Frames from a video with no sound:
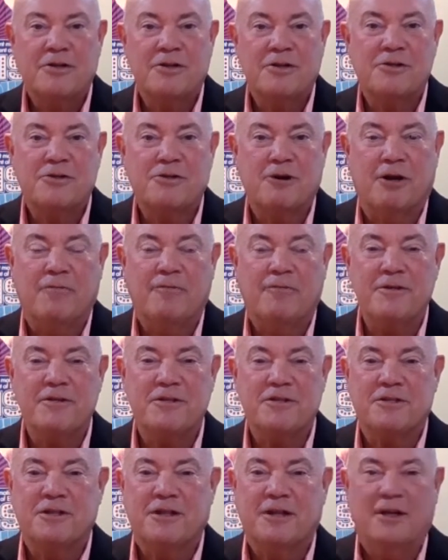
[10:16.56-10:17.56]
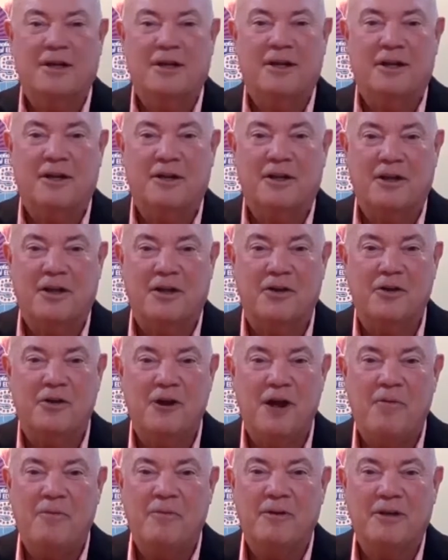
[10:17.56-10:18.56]
Travis, can you
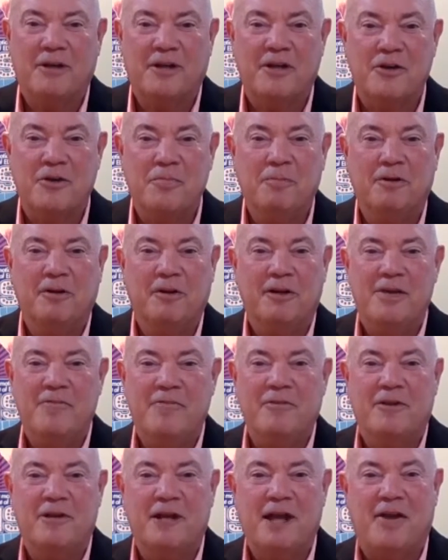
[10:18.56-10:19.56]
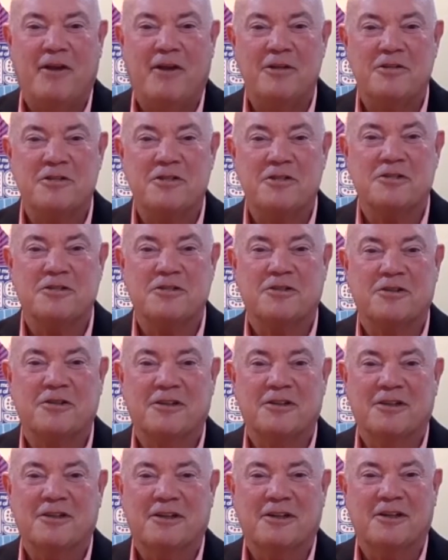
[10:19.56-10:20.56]
know can you believe how this is
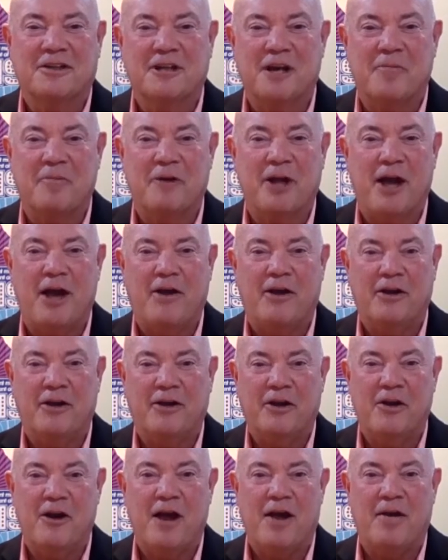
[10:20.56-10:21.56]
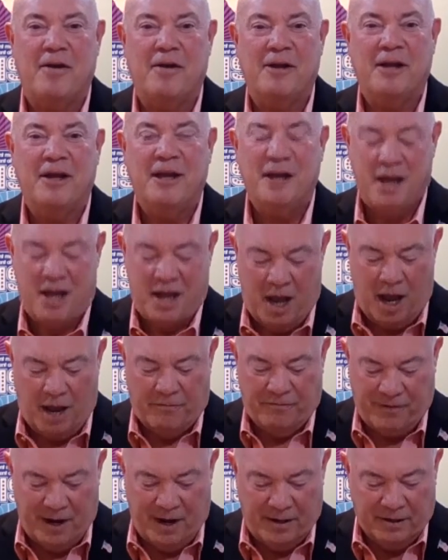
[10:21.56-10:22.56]
coming out here? I I
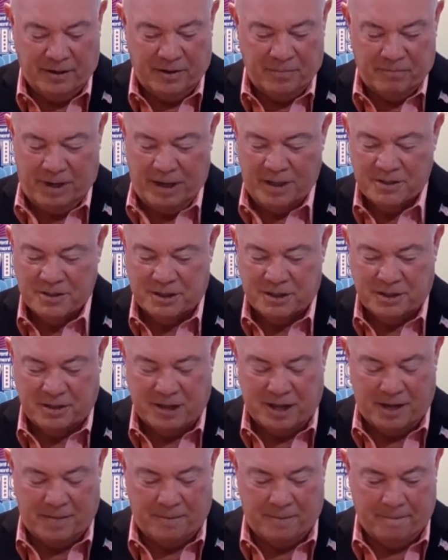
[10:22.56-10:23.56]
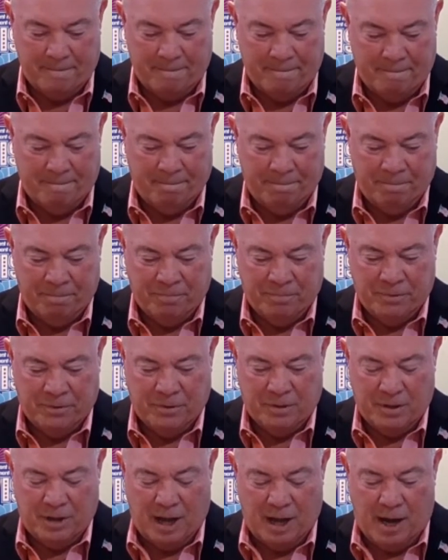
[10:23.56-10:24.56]
find it amazing that
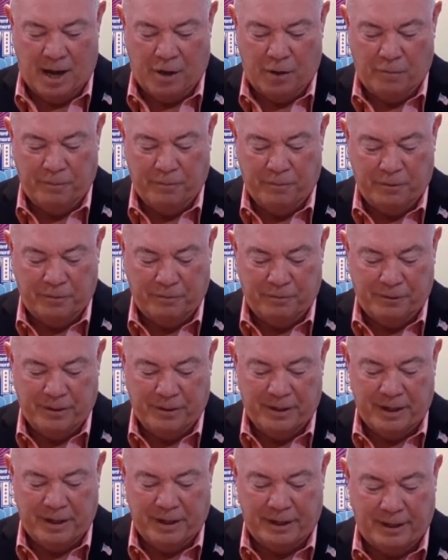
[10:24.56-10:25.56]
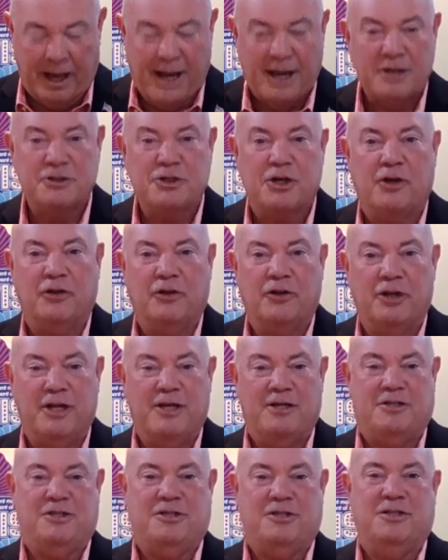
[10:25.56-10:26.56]
I opened the book and it lands on
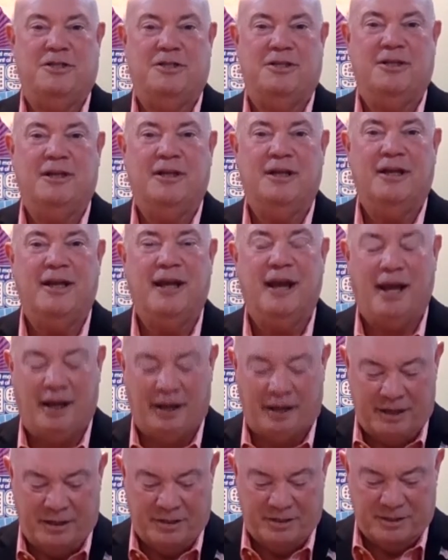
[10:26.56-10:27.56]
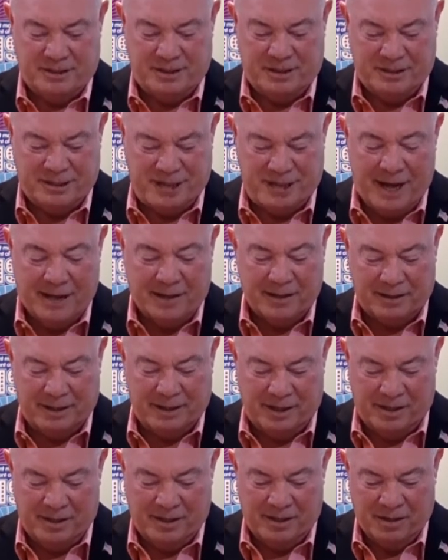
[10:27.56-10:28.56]
this, and it is
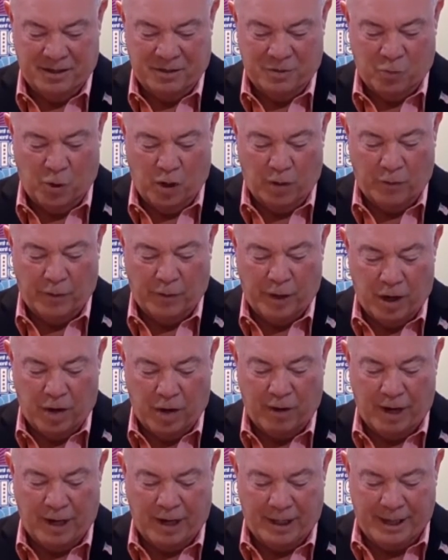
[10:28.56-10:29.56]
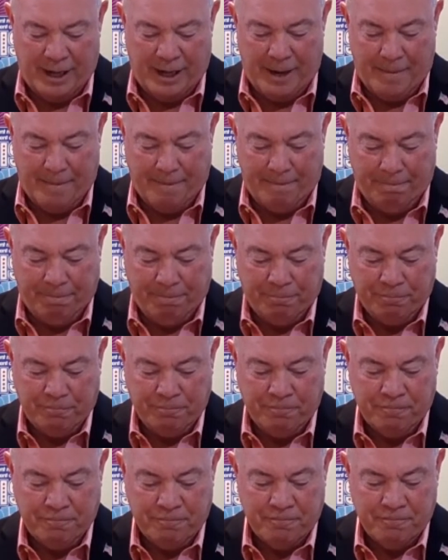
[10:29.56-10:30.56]
exactly where we are right now.
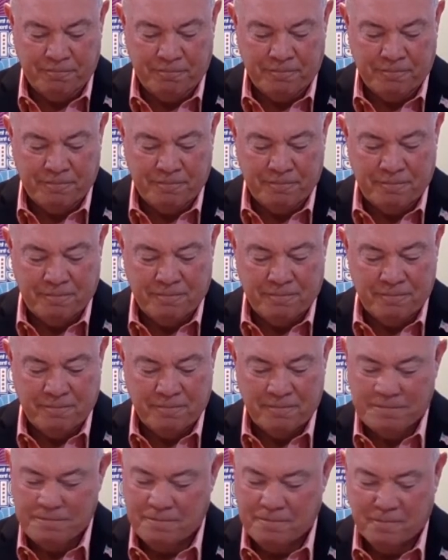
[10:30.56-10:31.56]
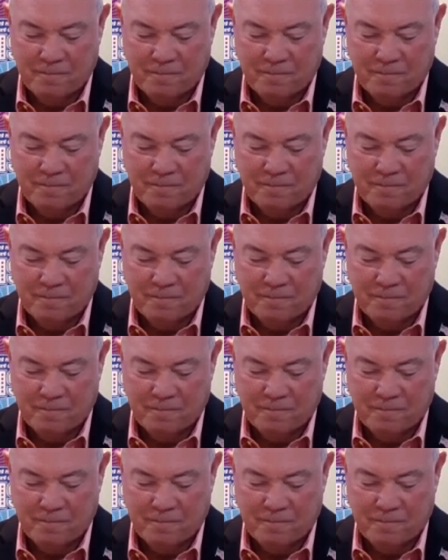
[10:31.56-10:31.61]
It's serendipitous almost.